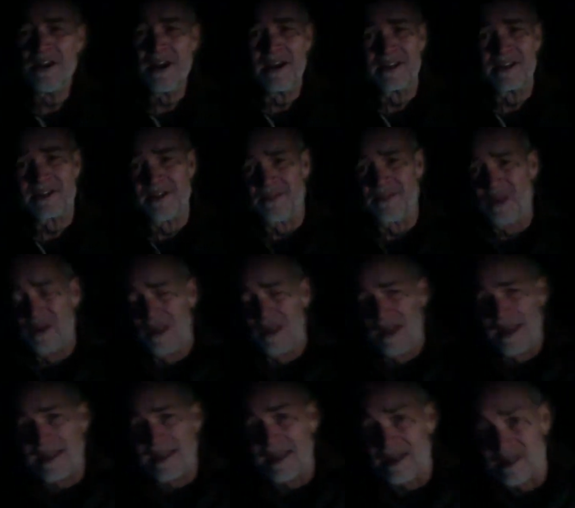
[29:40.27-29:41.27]
nuts if you
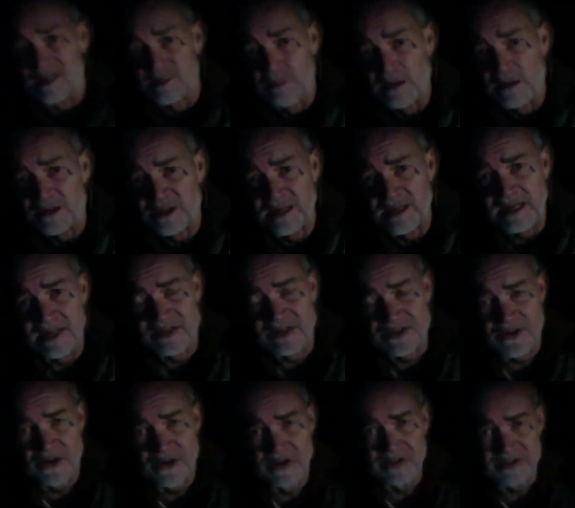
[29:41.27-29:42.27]
like it, especially in its
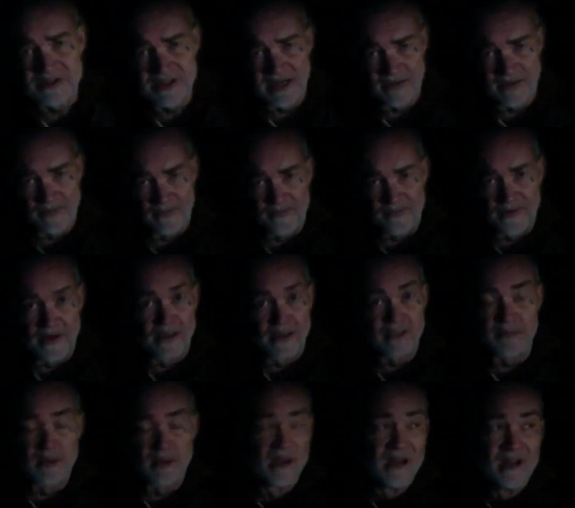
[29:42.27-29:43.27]
current state of
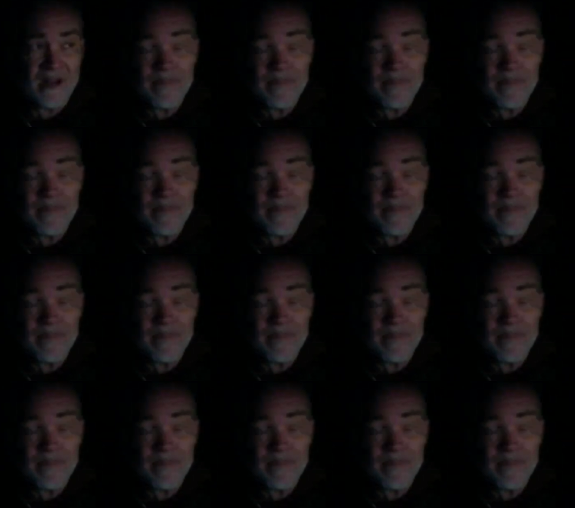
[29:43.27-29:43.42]
affairs. But